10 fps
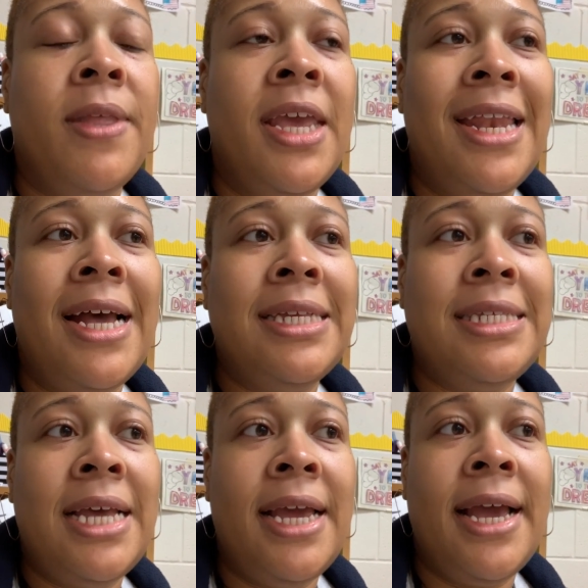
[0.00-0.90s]
and I
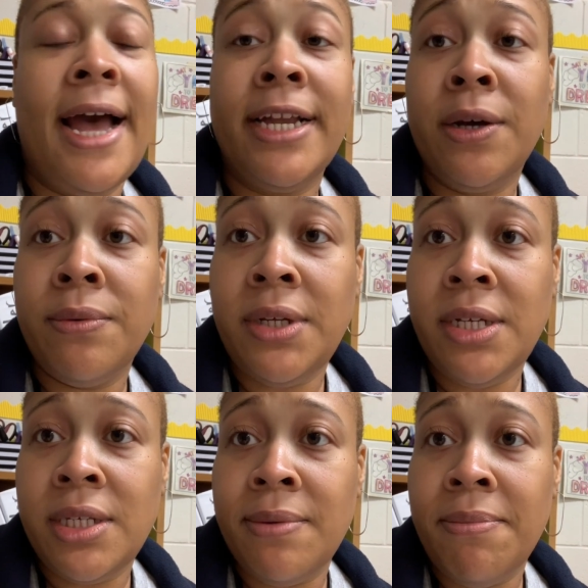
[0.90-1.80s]
say I don't
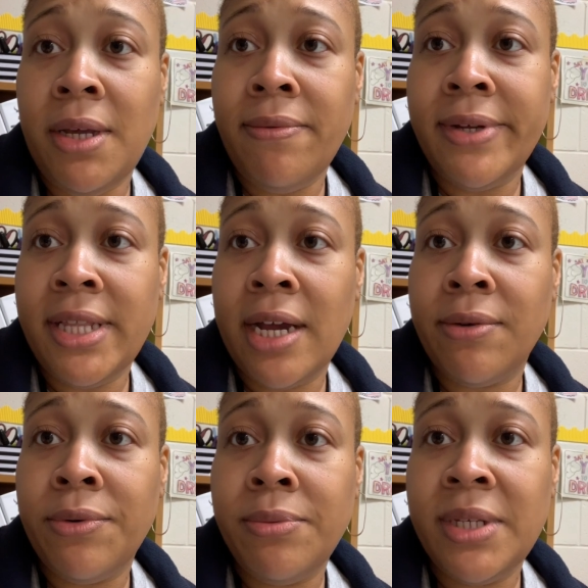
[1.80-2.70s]
need to meet with that
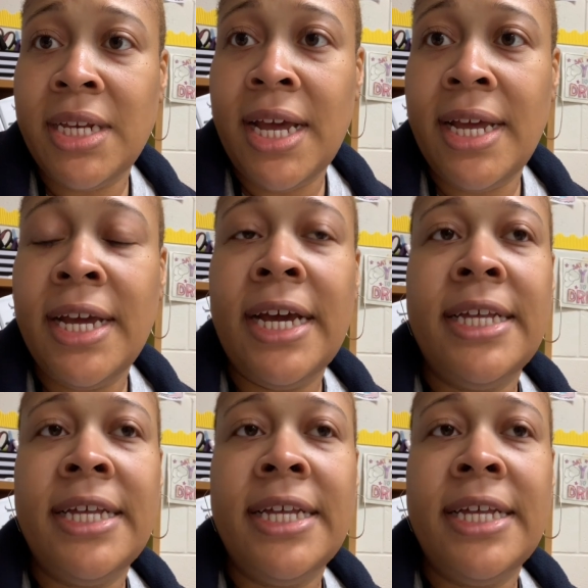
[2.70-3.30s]
group today,